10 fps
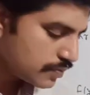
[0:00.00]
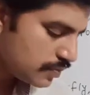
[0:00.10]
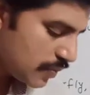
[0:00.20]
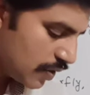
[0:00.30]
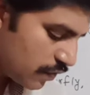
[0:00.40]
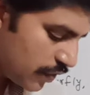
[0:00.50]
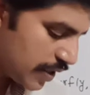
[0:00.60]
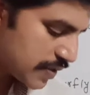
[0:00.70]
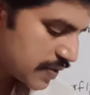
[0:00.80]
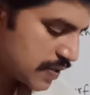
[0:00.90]

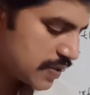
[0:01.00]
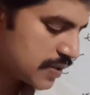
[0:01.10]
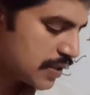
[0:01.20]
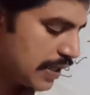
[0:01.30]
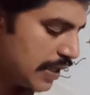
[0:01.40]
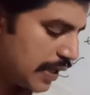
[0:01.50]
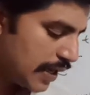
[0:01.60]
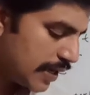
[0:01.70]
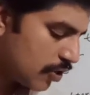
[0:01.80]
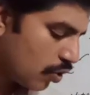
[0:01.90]
Wings.
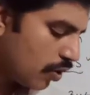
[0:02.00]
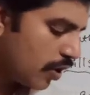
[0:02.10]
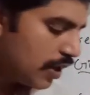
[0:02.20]
And all